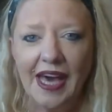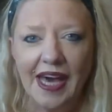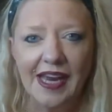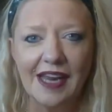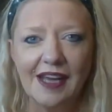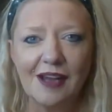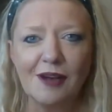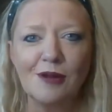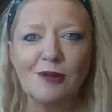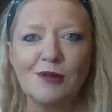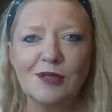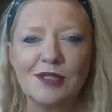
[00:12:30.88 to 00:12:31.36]

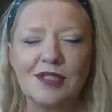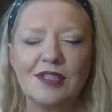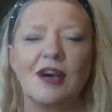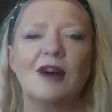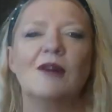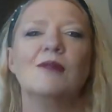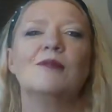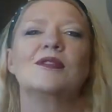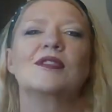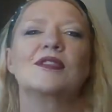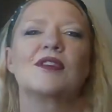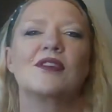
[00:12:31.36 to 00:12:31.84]
and I always
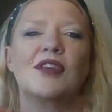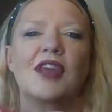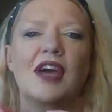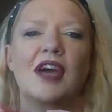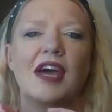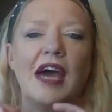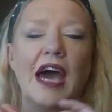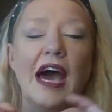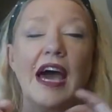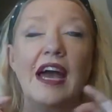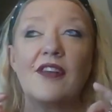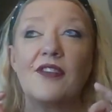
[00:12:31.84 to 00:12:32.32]
thought I was going
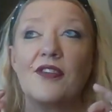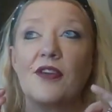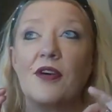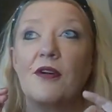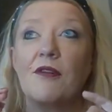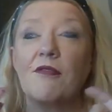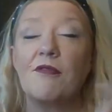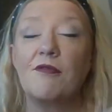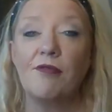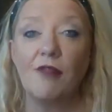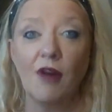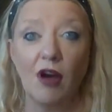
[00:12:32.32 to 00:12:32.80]
to
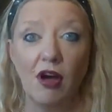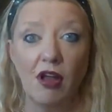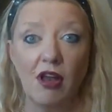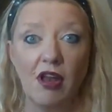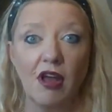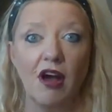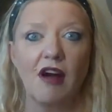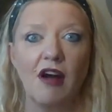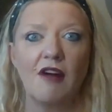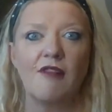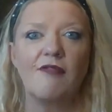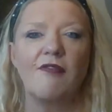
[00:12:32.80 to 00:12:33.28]
either
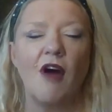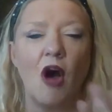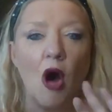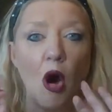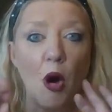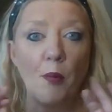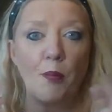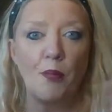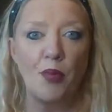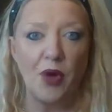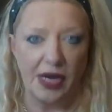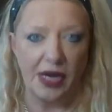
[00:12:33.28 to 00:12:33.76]
fall off
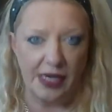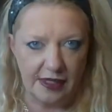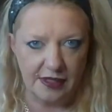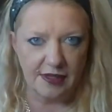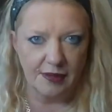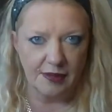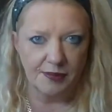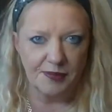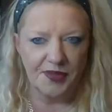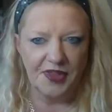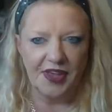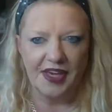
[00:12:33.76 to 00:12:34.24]
or break
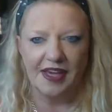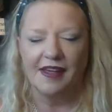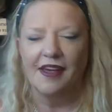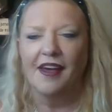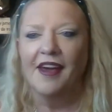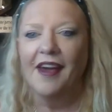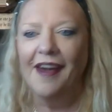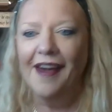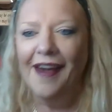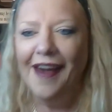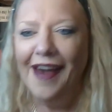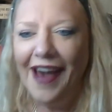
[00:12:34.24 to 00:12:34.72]
something.
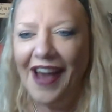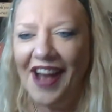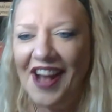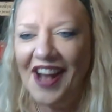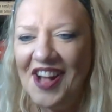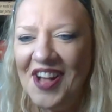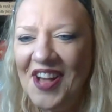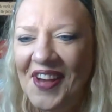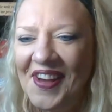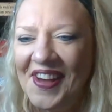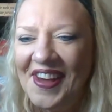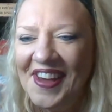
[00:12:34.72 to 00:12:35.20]

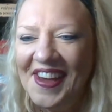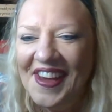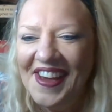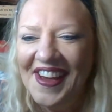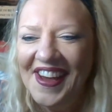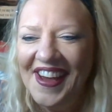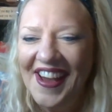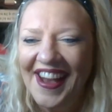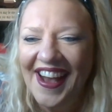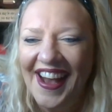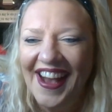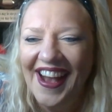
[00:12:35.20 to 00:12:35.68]

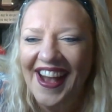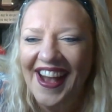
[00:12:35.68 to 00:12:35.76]
Tracy